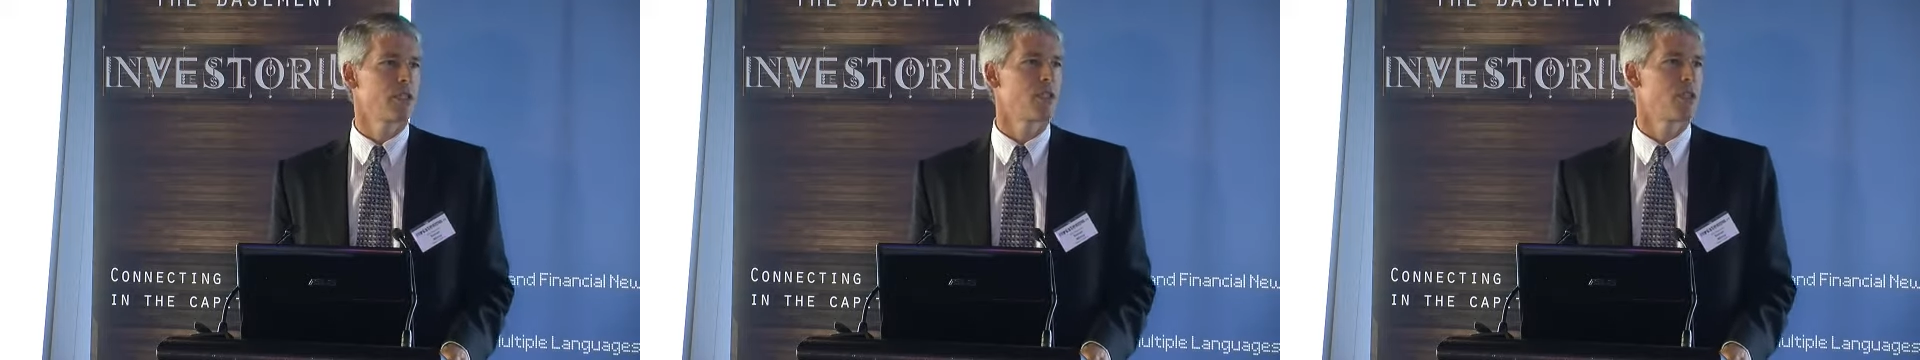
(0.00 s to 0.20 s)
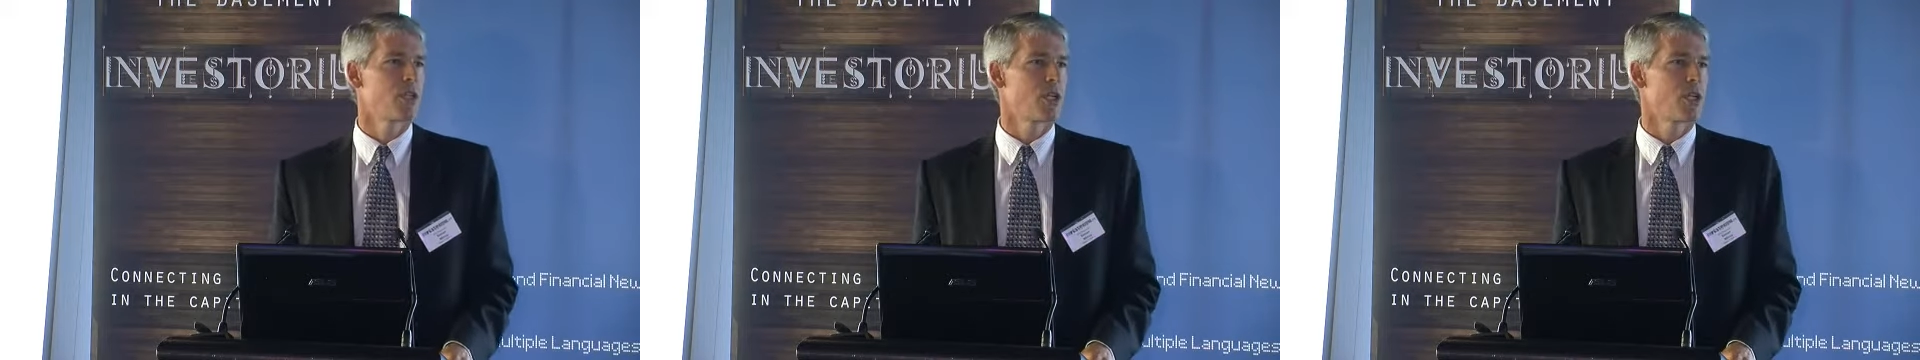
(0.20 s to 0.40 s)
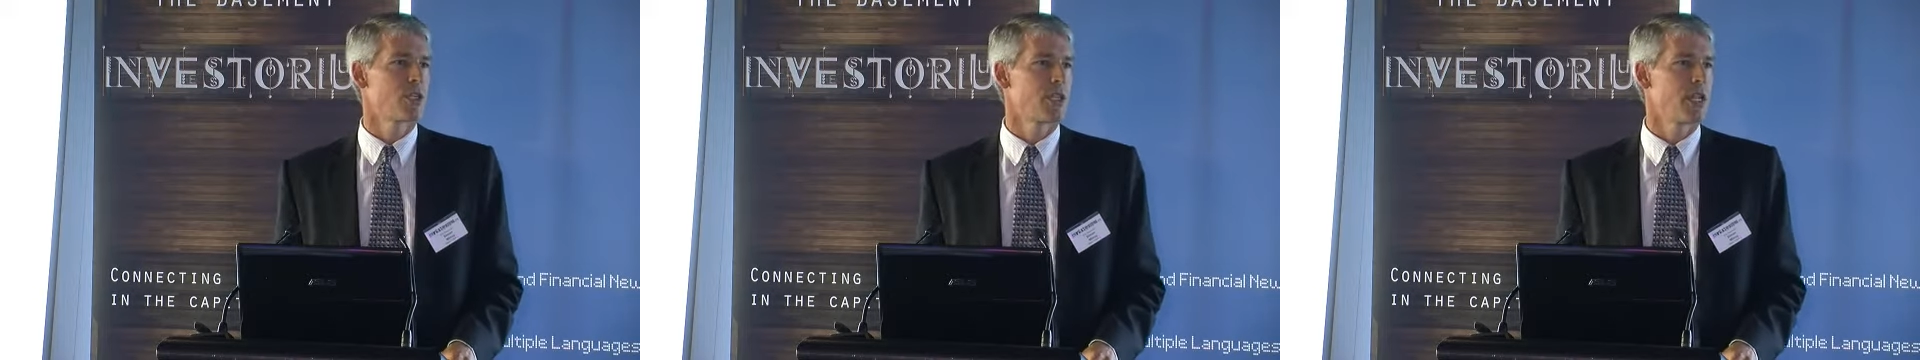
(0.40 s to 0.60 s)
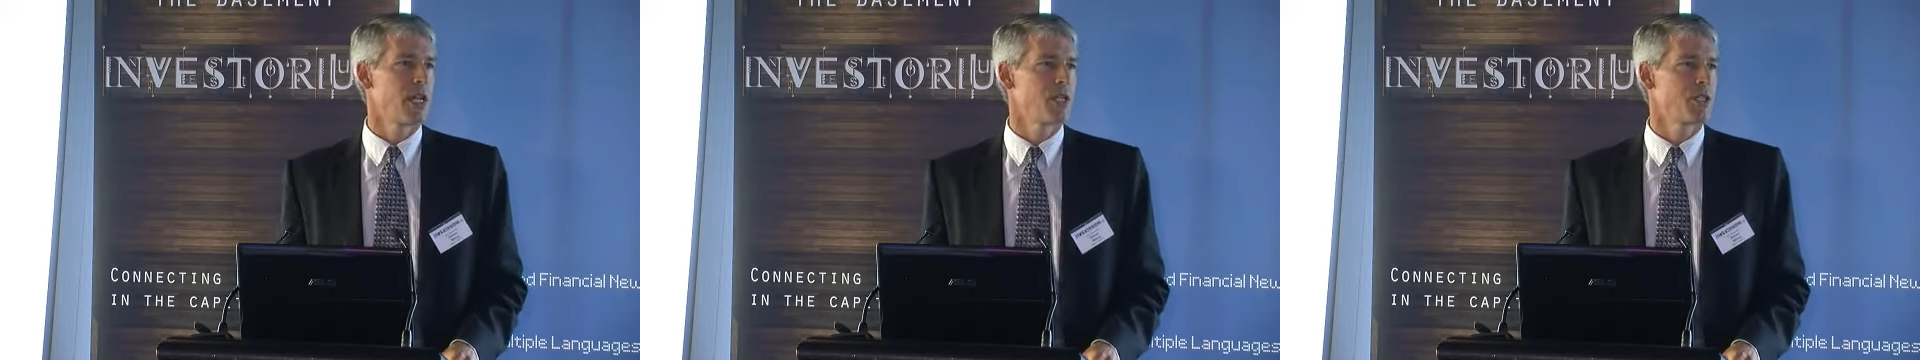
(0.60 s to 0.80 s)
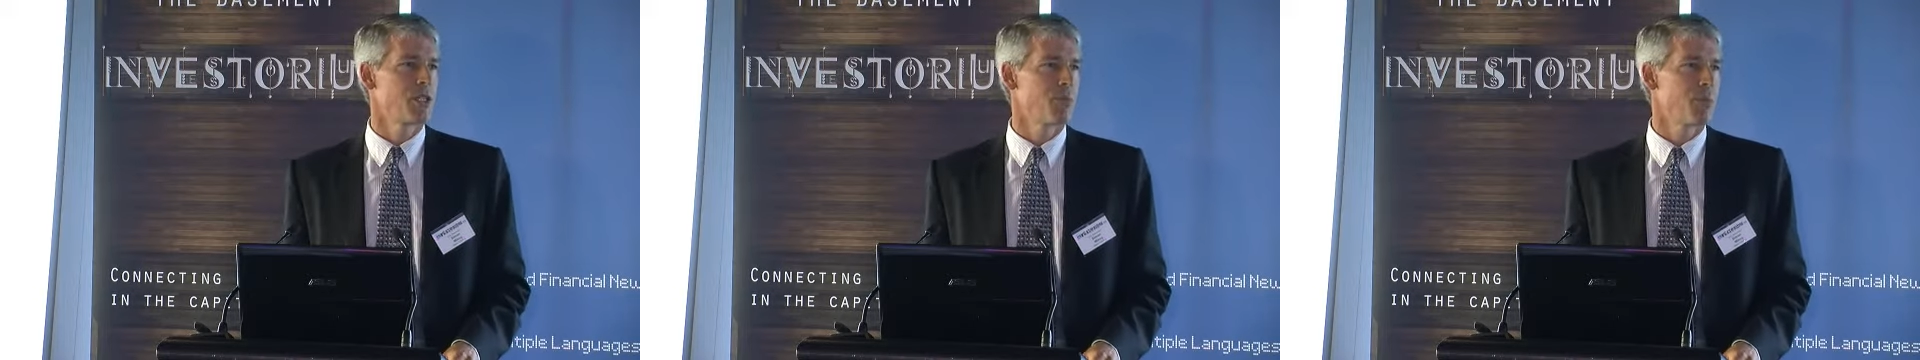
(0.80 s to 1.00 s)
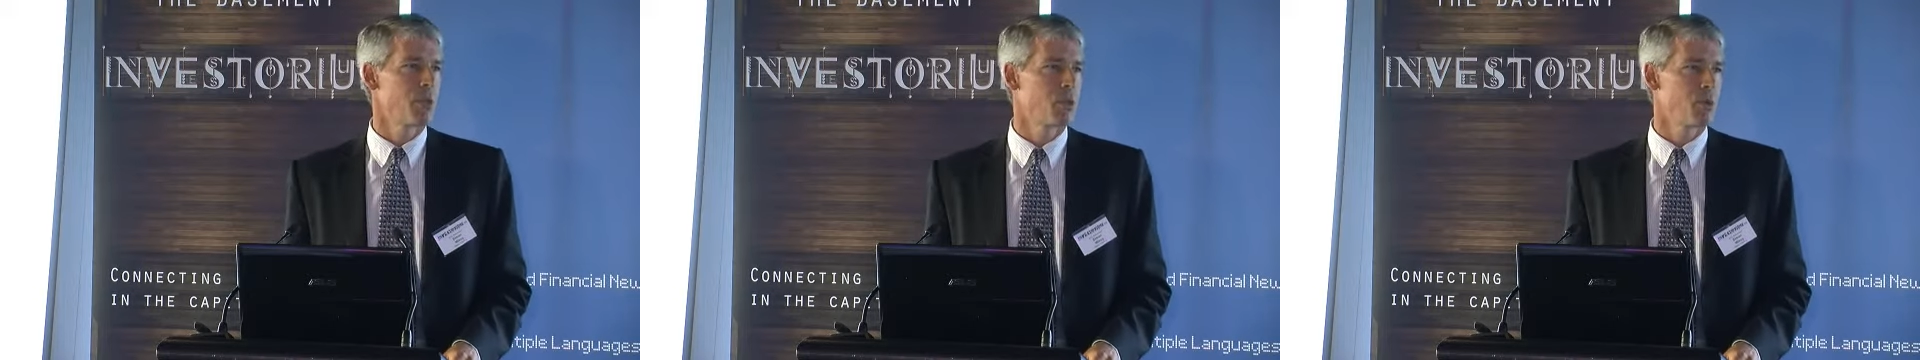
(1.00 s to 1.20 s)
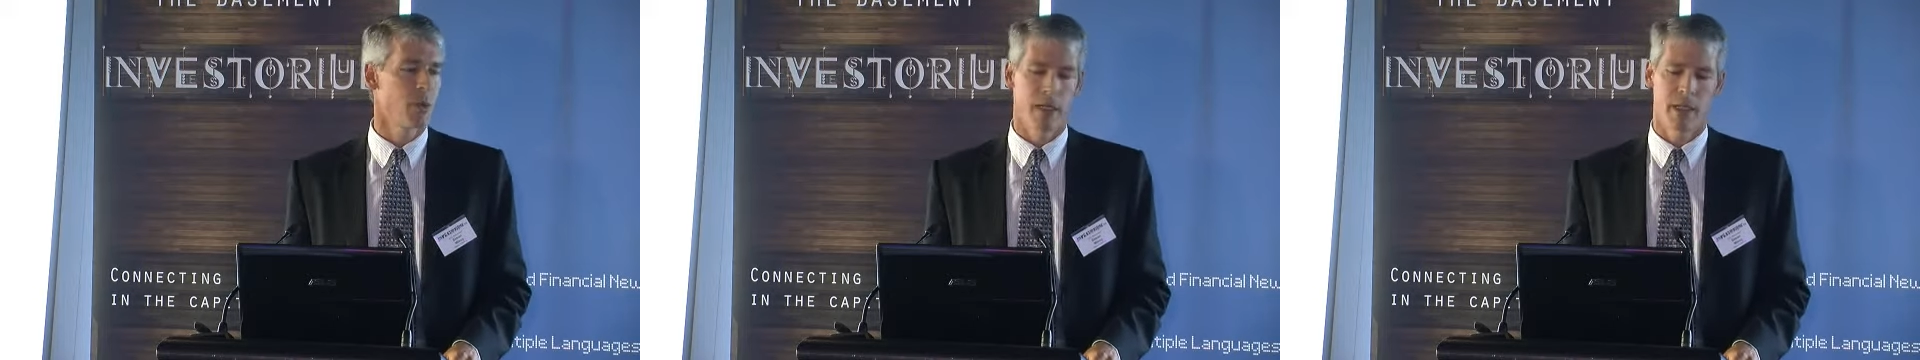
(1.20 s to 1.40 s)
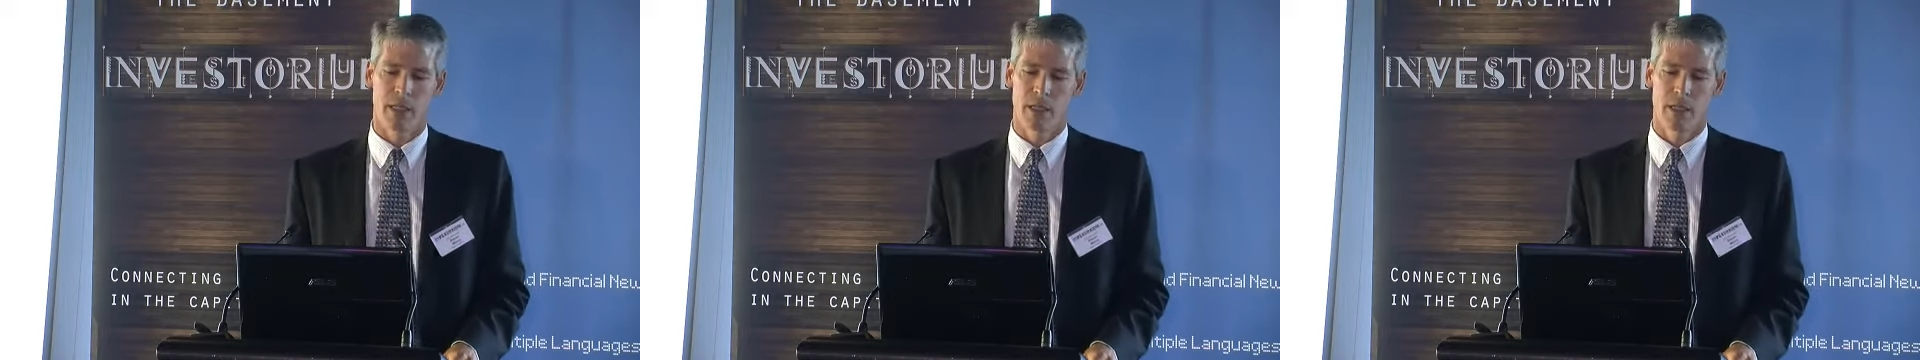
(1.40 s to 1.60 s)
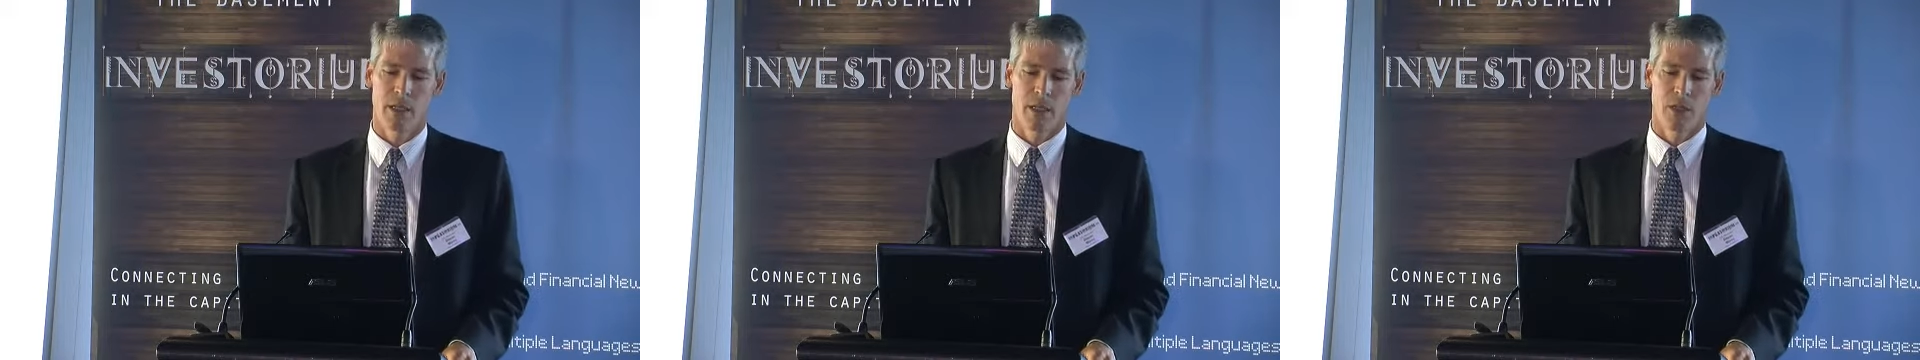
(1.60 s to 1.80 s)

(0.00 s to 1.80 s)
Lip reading: good correlation between